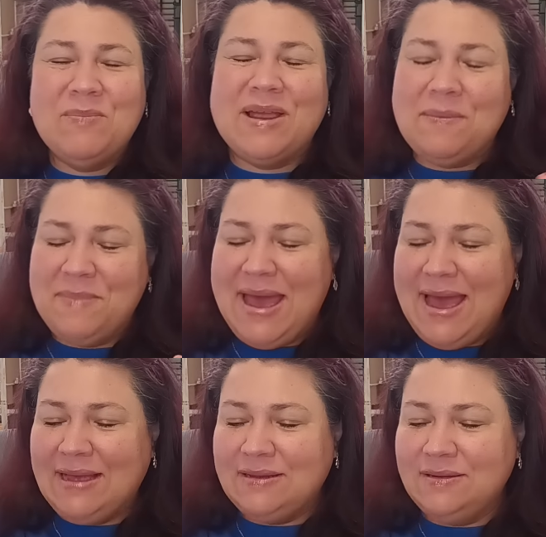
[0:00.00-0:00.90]
bring them
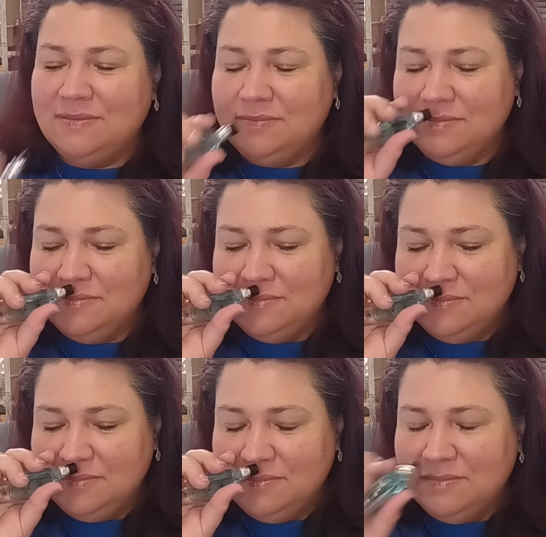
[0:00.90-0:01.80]
back.
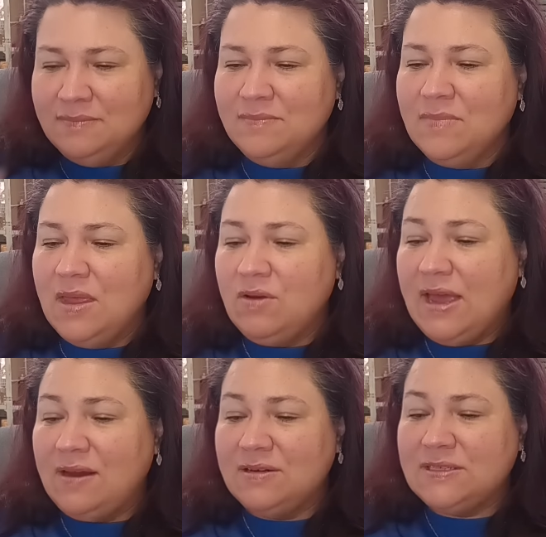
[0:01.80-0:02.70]

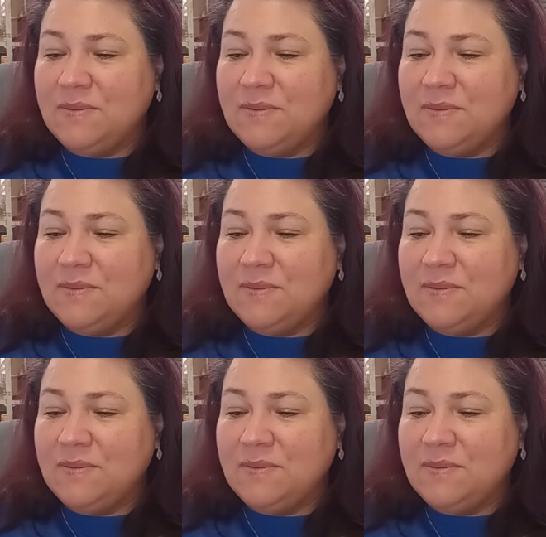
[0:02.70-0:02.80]
Okay, I don't